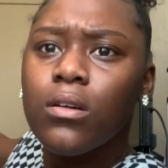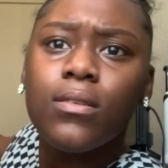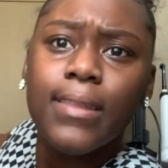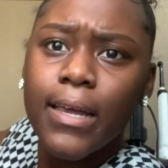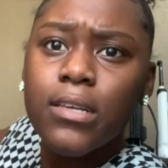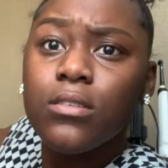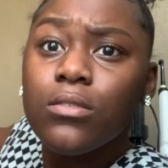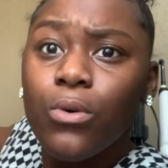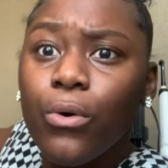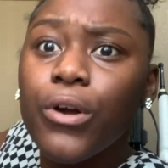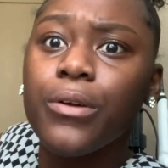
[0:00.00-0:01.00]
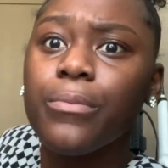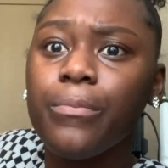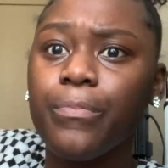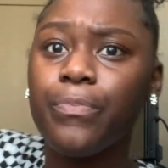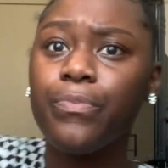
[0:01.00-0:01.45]
there's the door.
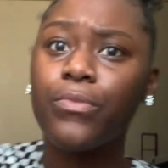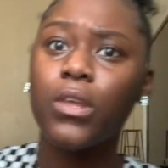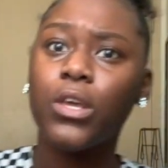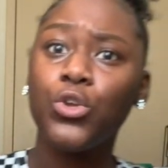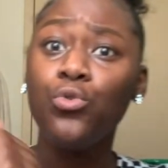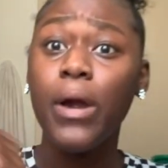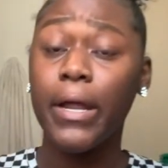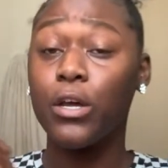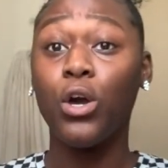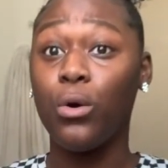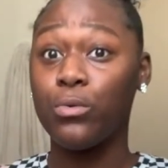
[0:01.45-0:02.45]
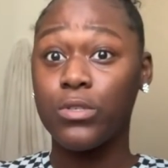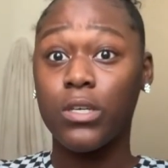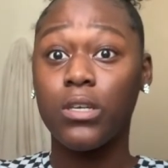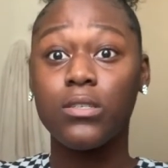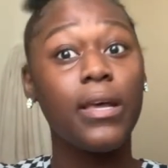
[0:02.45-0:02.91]
You gotta go,
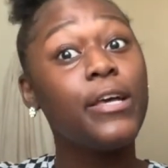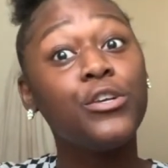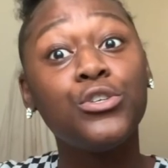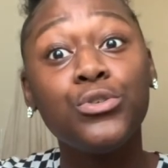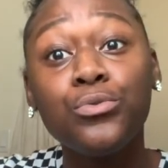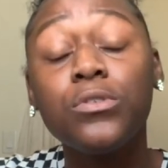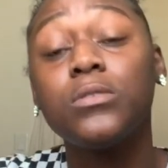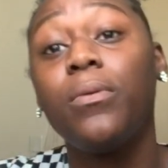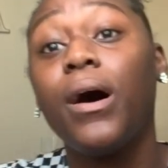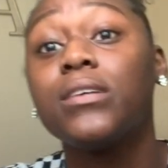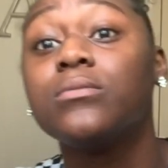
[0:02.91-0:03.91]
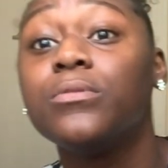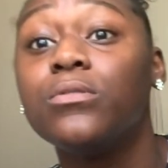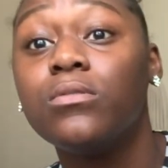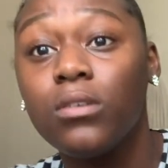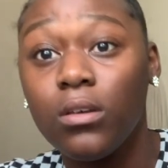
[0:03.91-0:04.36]
sis, as soon as possible.
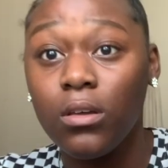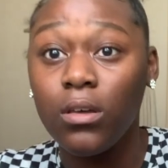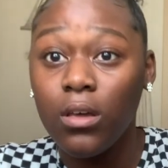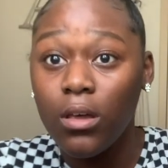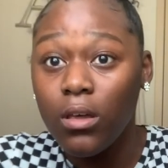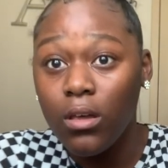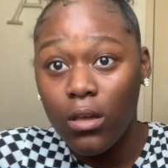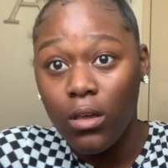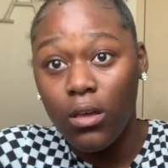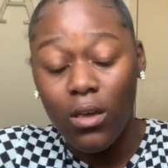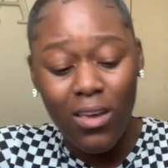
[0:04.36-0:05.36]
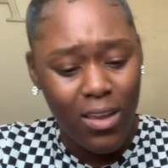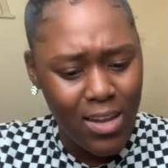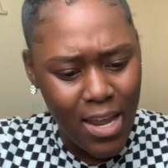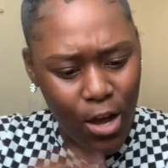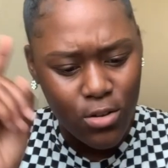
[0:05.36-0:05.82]

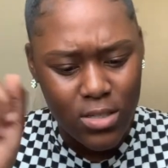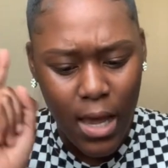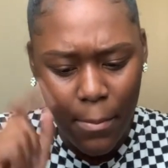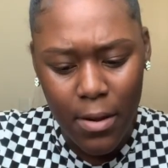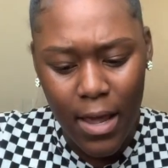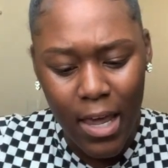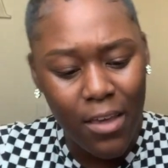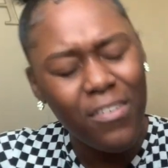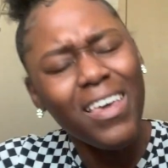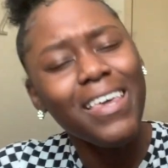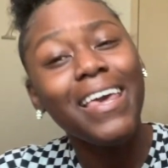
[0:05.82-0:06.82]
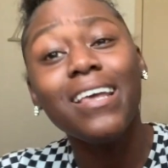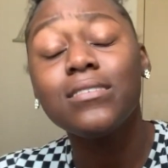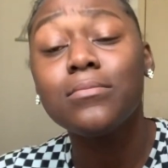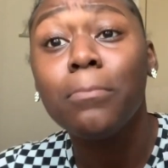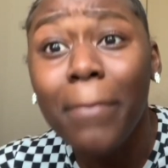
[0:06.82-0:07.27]
Now, on top of that, if he
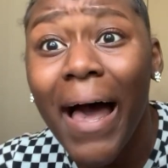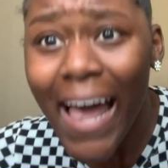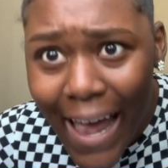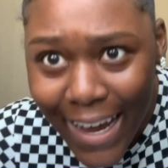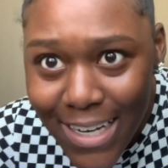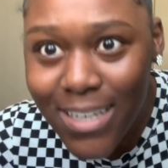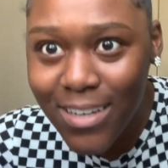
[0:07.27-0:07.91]
gets mad